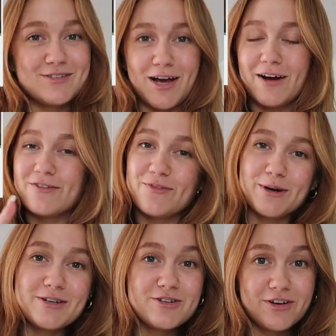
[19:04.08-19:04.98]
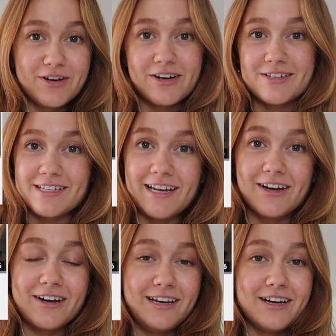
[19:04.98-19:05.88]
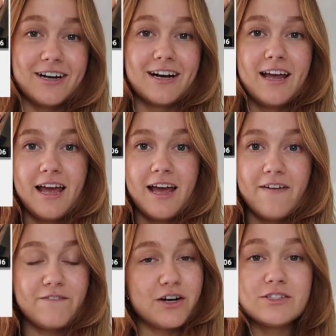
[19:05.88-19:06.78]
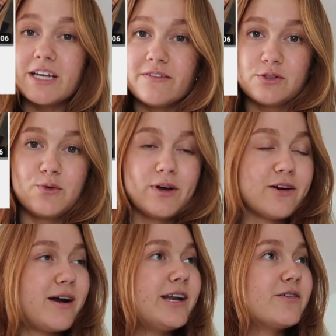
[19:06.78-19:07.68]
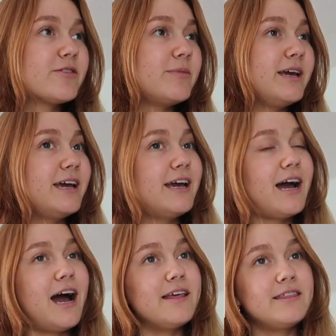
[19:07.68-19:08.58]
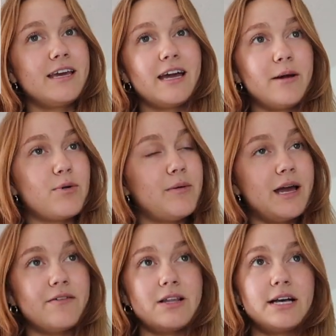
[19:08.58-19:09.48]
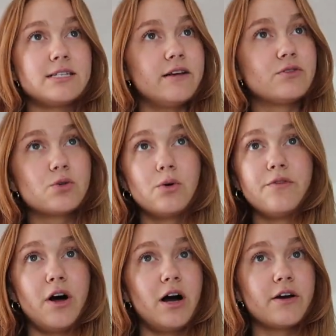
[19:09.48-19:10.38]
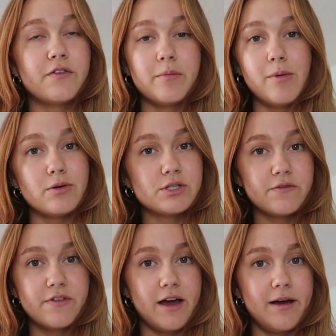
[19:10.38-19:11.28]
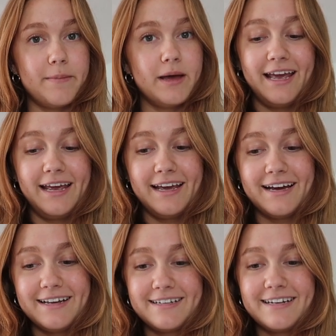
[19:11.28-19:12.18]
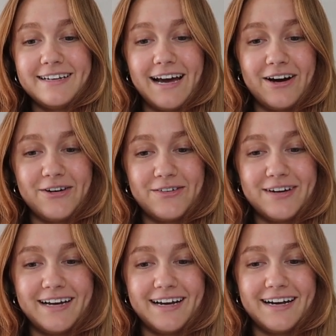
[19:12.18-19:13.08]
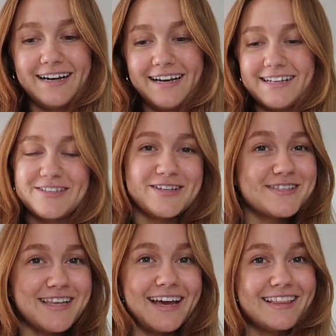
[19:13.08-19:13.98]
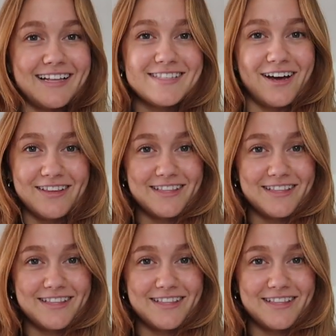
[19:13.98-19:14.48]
sophomore, junior, senior year. First day of school, get ready with me. I think I probably have a last day of school vlog for most of them. And now it's just like, this